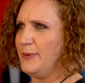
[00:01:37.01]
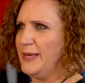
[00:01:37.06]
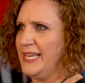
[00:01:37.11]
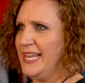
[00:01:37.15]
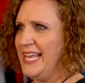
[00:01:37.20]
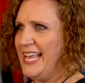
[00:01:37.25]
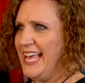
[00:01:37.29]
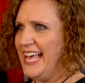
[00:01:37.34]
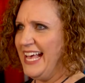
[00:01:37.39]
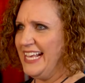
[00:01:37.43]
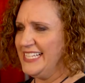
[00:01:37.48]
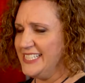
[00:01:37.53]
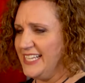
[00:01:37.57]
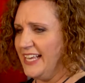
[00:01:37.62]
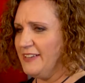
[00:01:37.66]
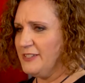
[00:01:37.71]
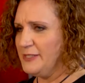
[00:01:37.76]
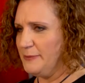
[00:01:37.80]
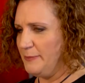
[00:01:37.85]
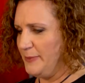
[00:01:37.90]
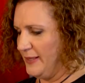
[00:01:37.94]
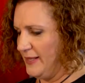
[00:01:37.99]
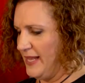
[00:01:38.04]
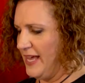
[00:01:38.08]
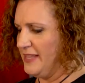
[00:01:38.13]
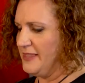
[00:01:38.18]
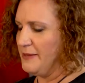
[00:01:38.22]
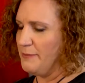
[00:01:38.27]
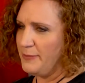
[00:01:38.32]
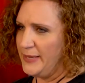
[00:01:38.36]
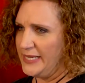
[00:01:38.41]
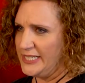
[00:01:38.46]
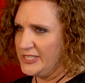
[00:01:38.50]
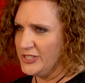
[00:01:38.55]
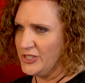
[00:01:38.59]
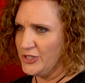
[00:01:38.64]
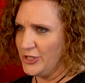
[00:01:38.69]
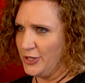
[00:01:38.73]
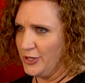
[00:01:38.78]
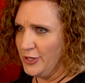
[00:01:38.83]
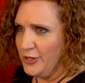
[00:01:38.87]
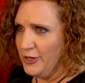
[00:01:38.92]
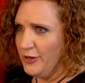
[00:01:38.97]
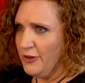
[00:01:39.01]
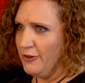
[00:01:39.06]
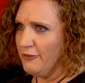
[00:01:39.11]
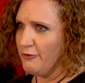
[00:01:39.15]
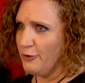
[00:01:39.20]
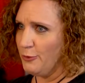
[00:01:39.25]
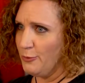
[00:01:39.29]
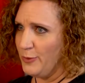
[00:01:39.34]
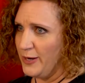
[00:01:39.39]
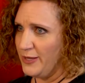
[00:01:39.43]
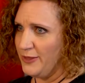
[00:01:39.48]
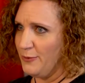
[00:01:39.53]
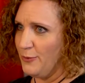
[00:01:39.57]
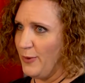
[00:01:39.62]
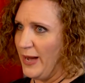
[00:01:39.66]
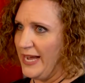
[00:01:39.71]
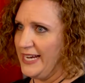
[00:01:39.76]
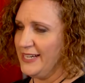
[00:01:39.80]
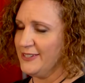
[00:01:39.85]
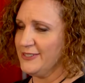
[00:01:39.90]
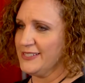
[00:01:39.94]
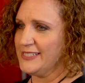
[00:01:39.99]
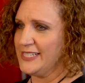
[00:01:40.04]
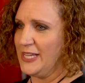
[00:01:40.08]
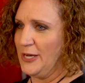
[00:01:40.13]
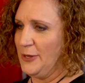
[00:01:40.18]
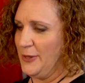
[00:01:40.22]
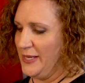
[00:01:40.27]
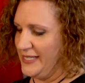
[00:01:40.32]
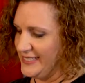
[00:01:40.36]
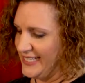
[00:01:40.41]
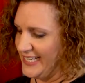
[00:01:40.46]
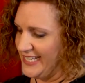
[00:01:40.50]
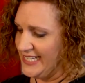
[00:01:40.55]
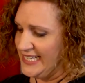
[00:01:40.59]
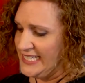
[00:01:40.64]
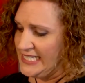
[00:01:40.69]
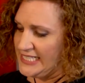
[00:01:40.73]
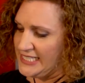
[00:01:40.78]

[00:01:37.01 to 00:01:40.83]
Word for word: but I still have to pull out the picture for where the wires go. I said,